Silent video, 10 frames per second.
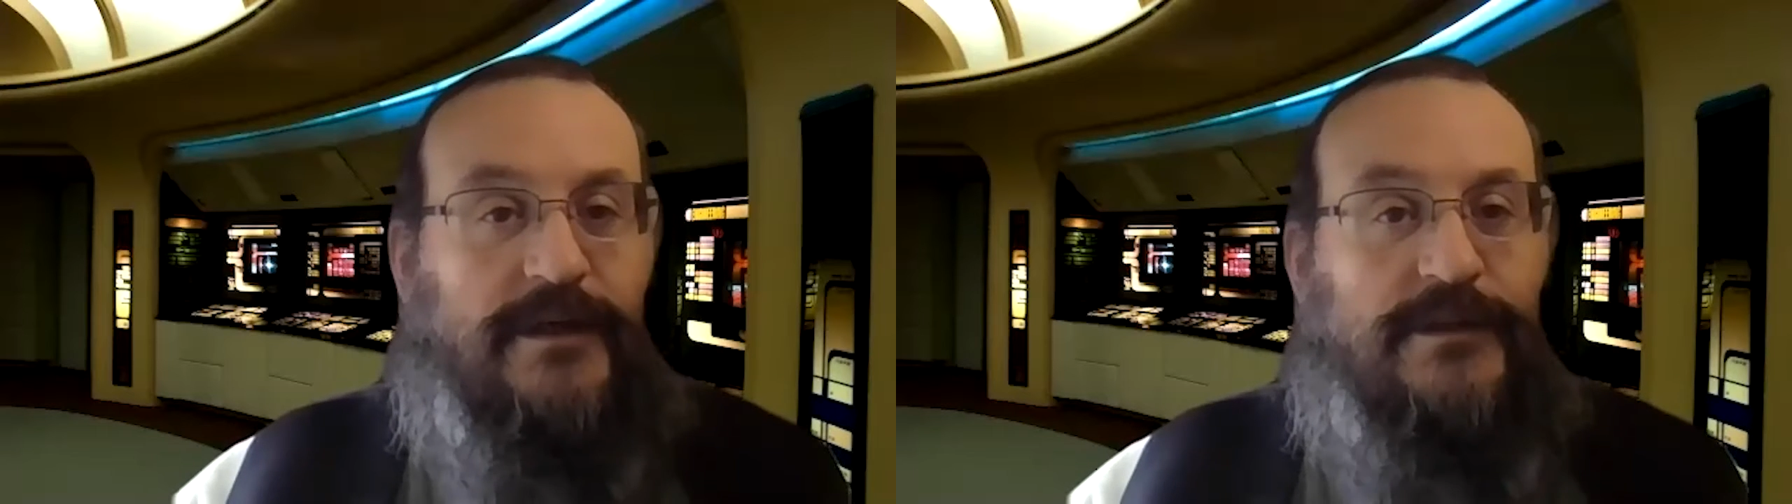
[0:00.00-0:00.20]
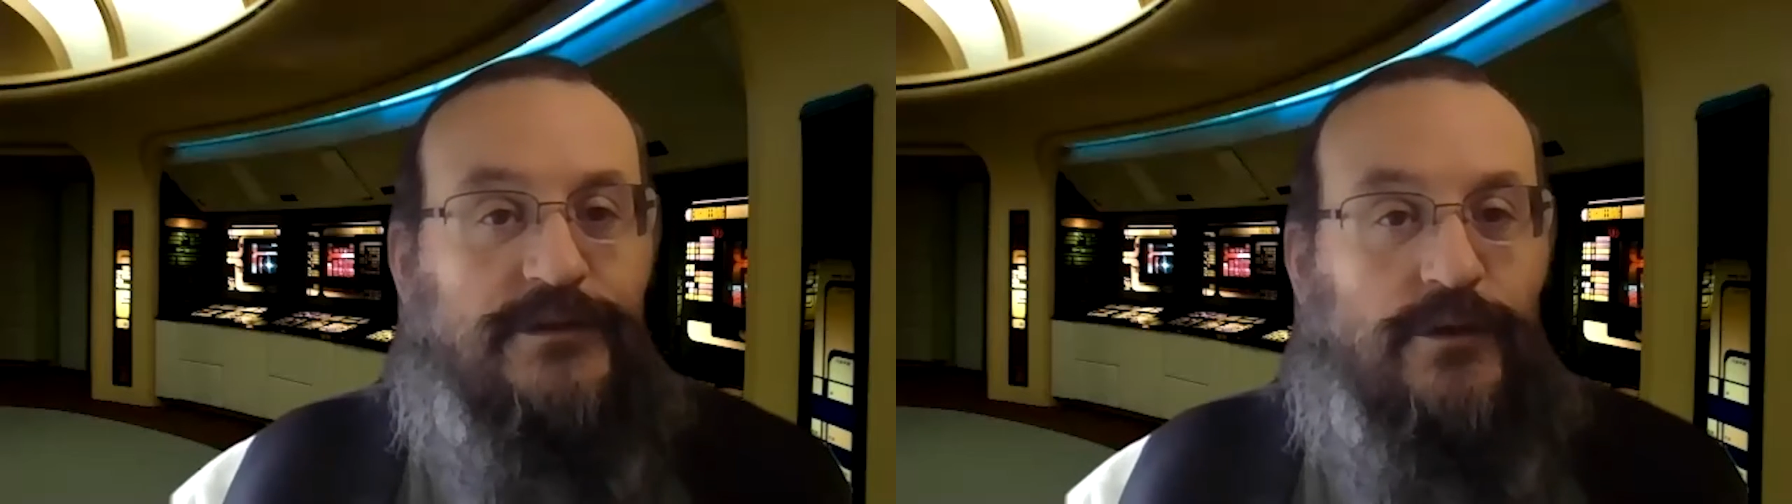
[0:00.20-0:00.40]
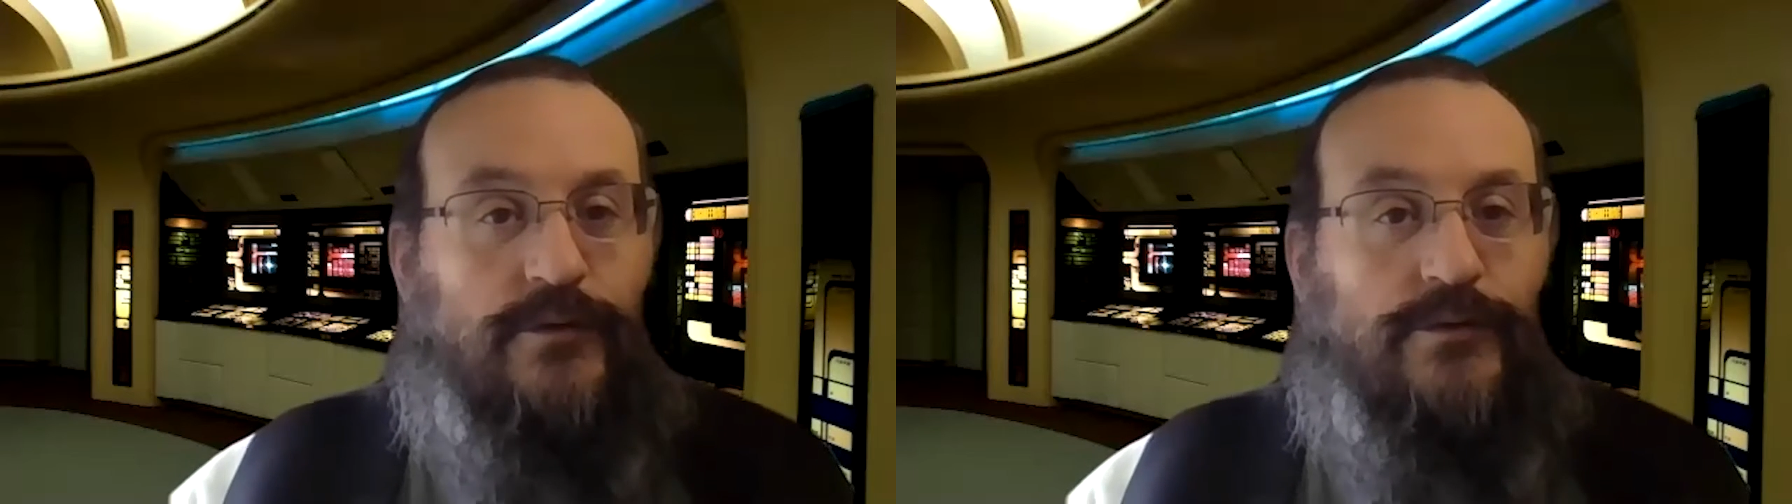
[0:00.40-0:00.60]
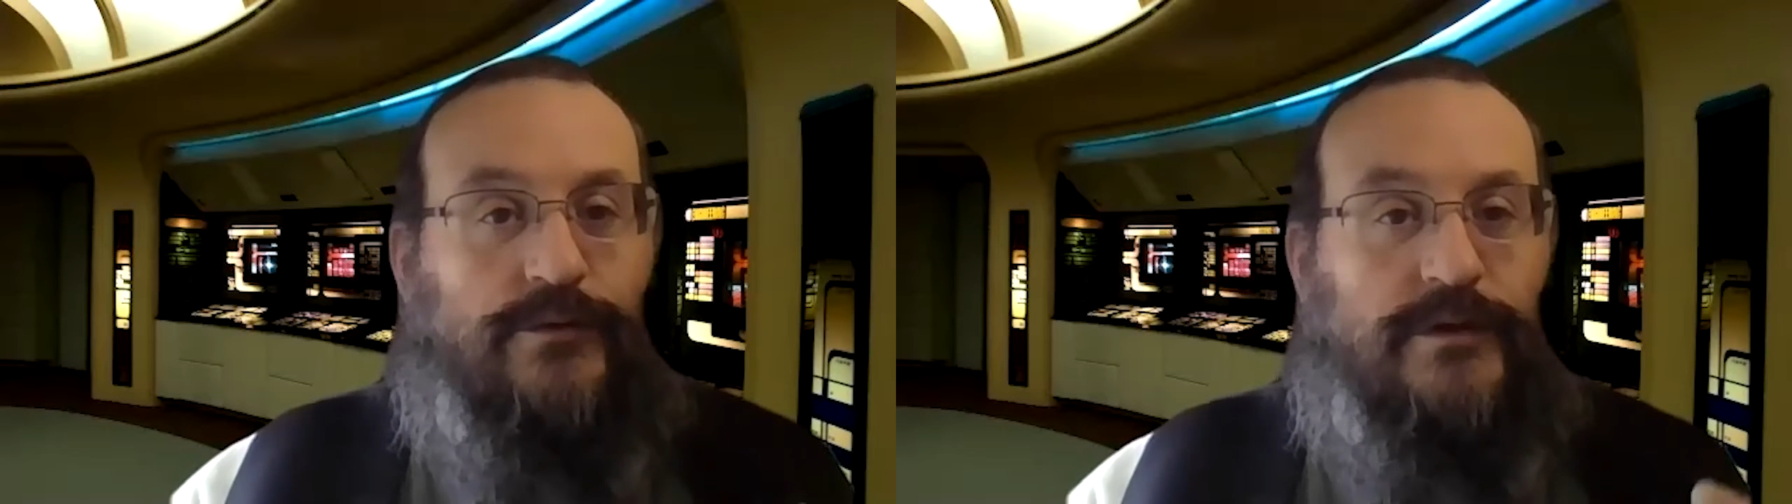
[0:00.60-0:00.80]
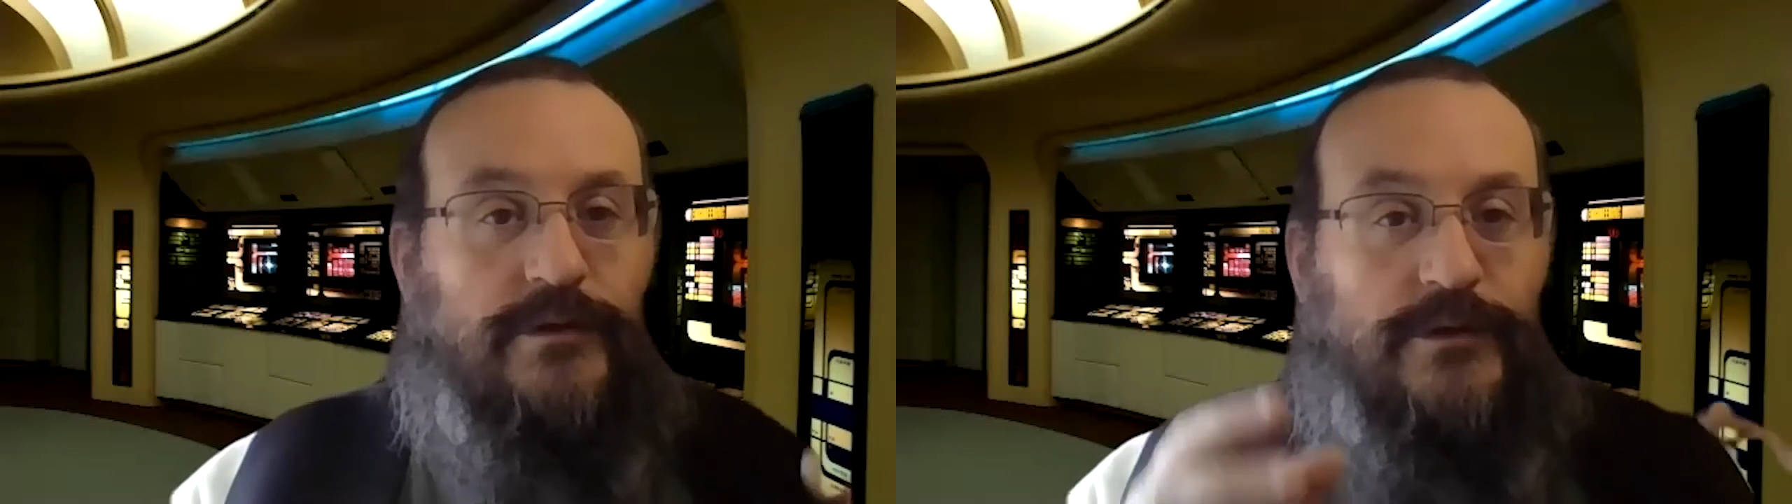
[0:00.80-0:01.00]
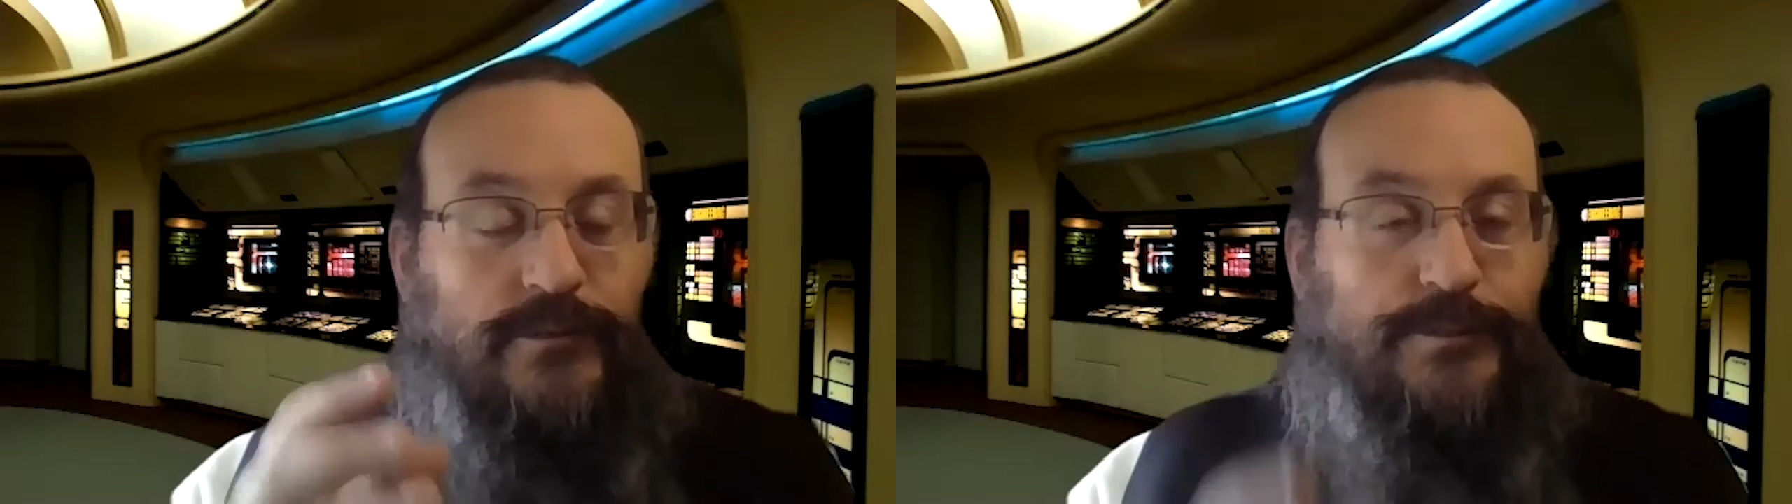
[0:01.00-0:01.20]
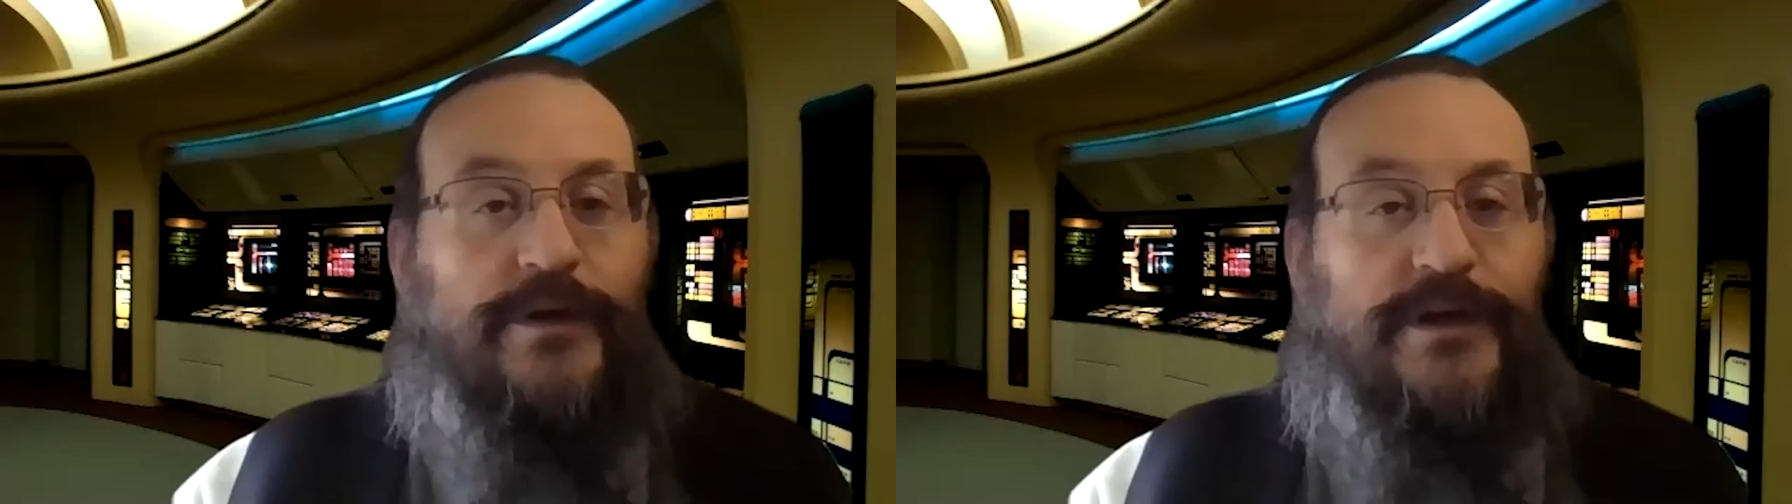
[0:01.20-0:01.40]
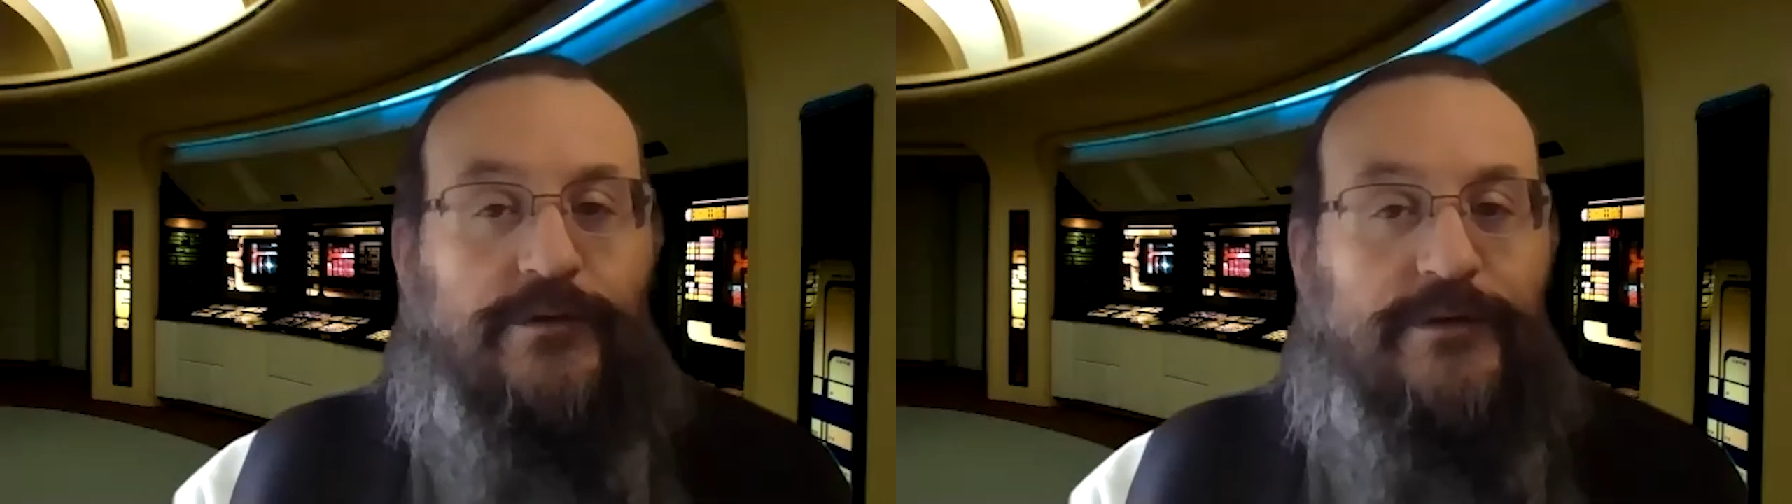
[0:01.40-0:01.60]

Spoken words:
So you put in your